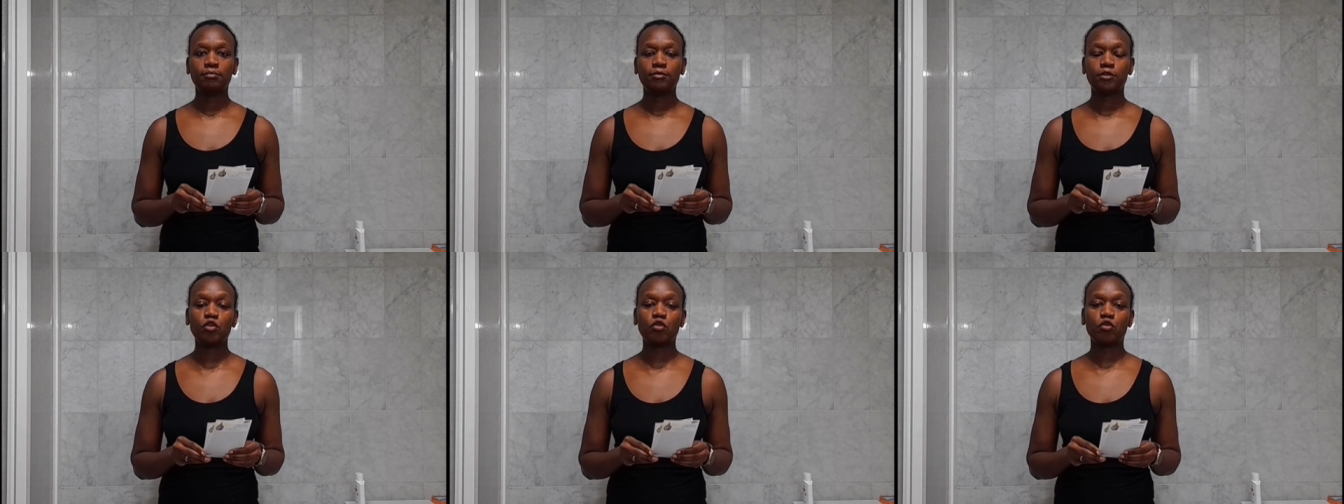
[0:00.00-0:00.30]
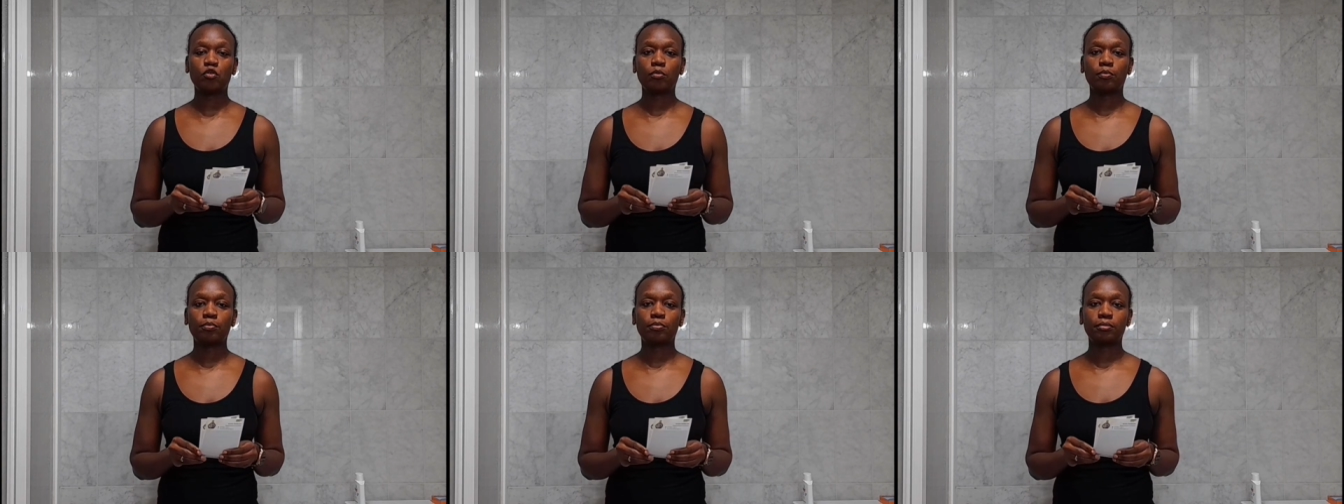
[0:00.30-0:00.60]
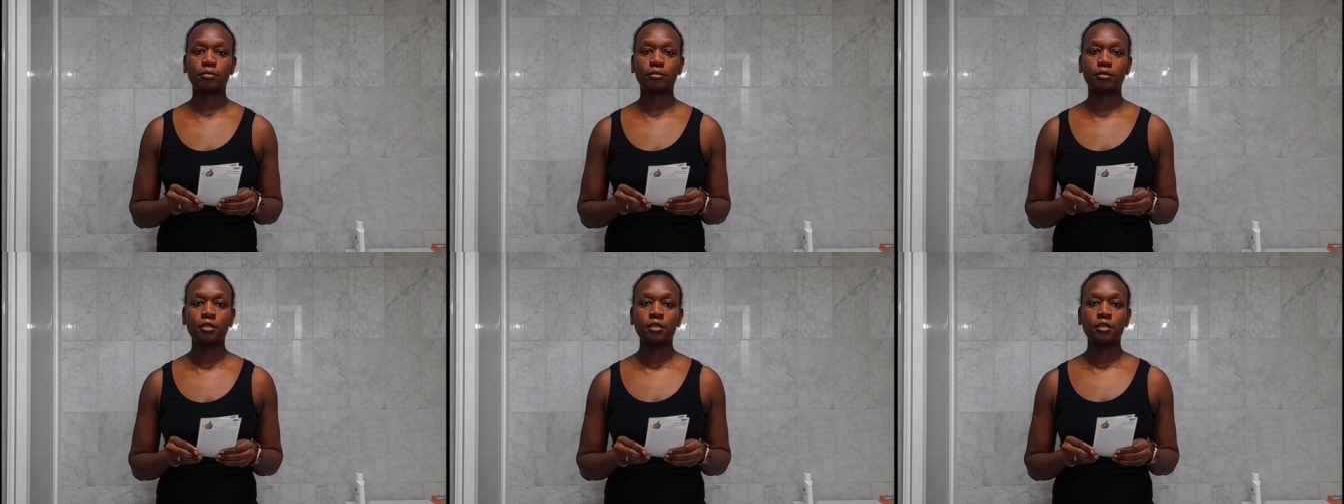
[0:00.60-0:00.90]
Europe,
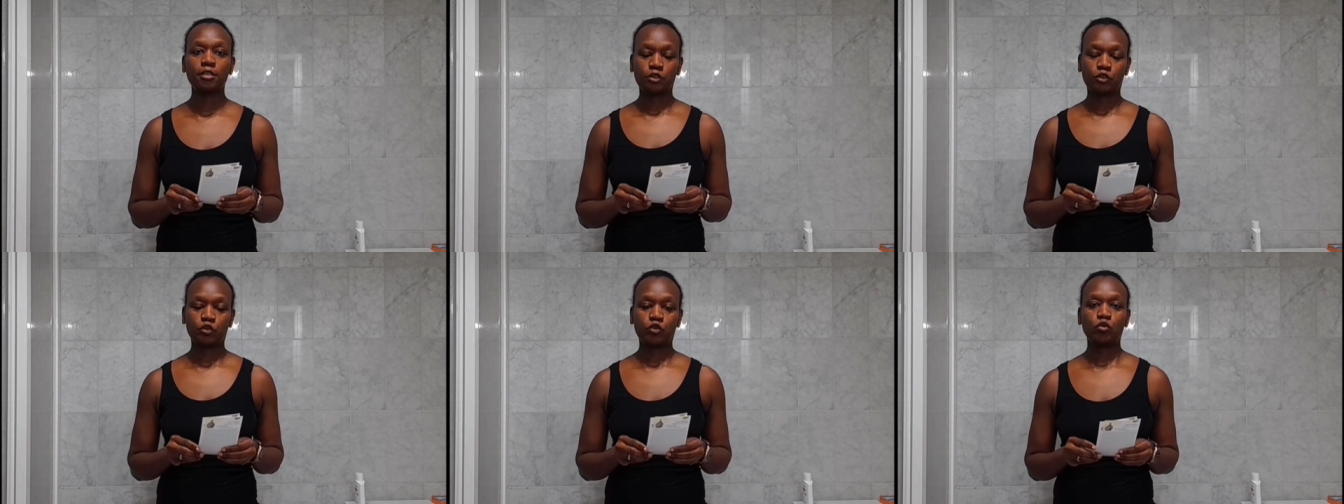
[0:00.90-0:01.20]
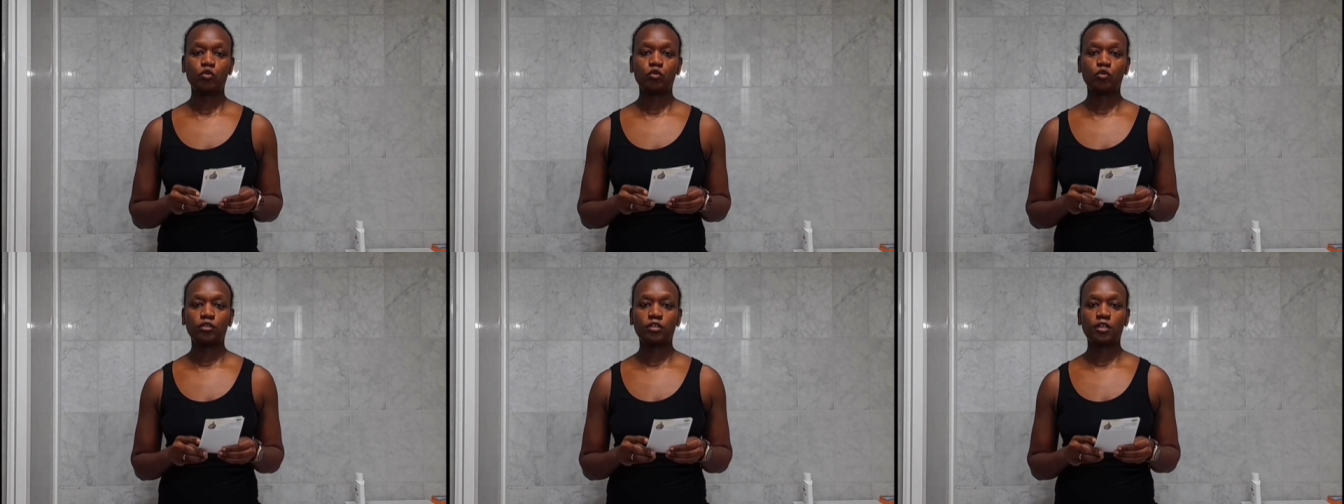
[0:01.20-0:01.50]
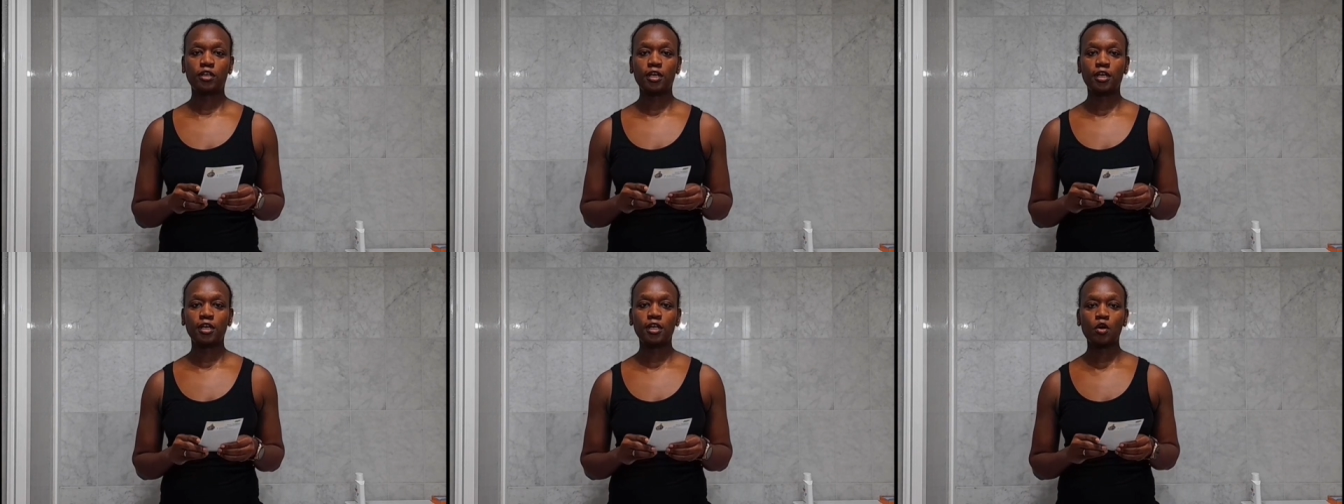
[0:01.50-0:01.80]
so to
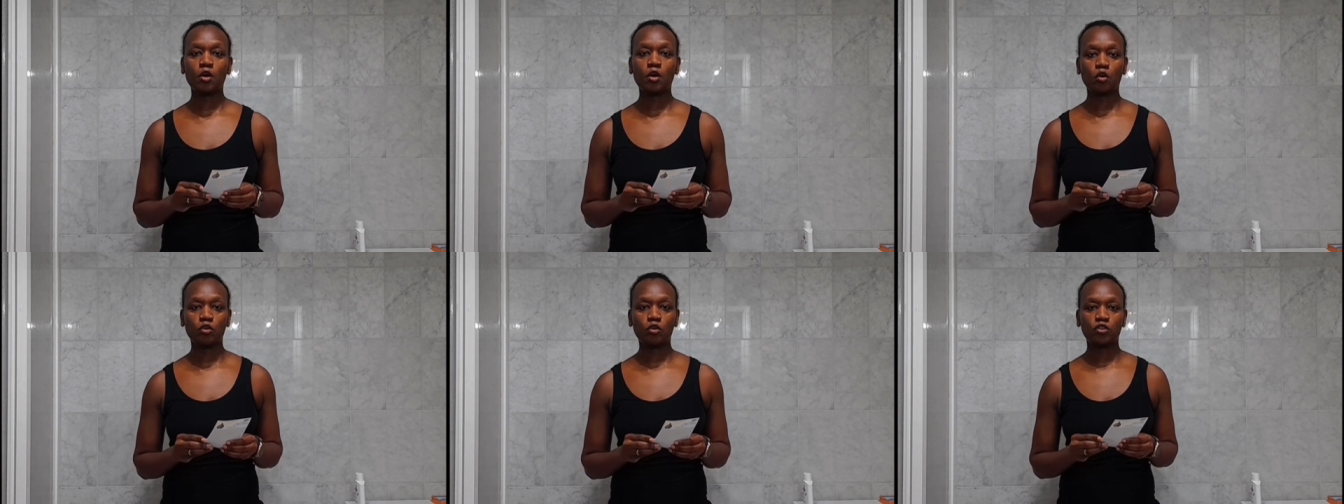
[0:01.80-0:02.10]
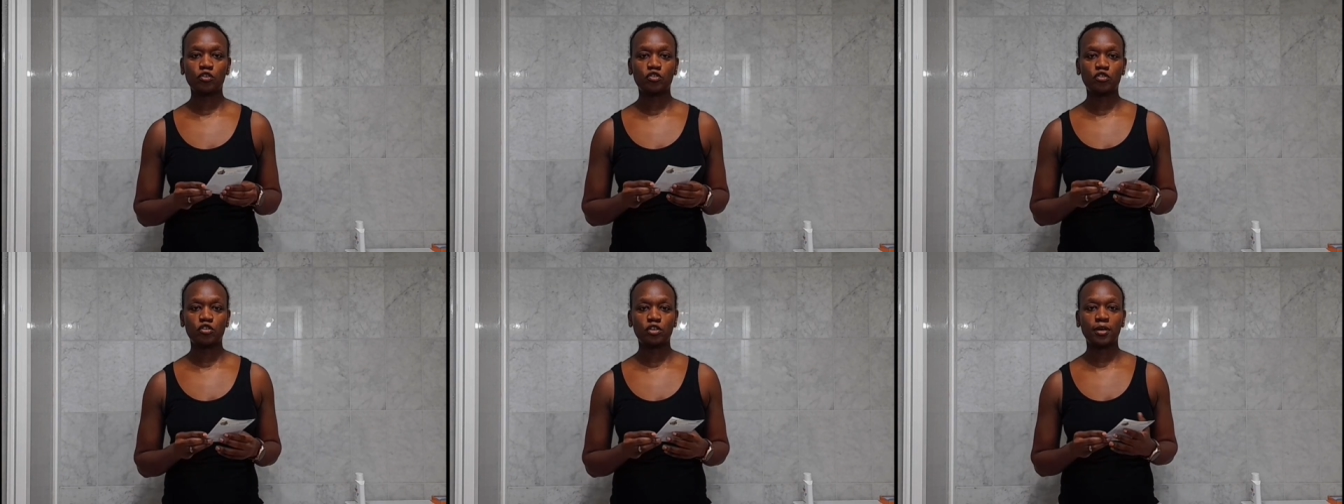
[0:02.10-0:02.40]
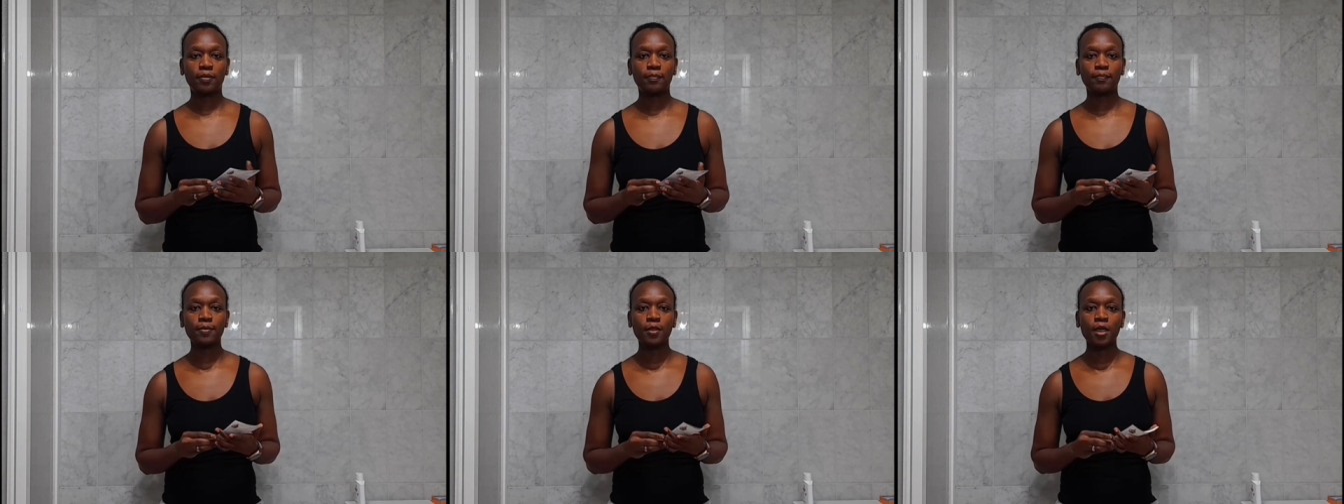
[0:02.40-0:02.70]
say in
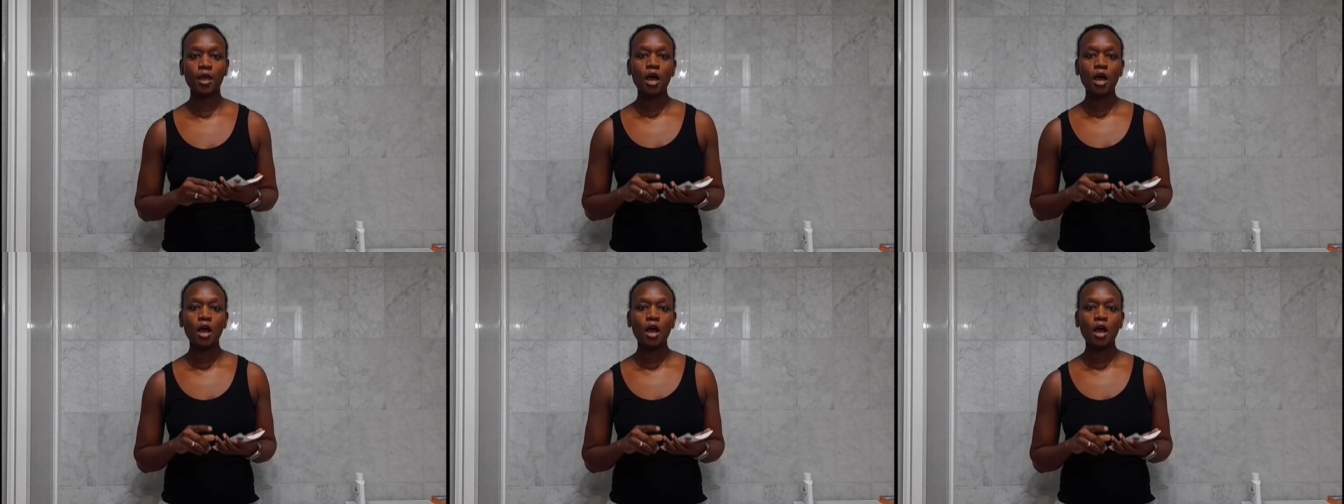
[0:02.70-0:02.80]
Austria.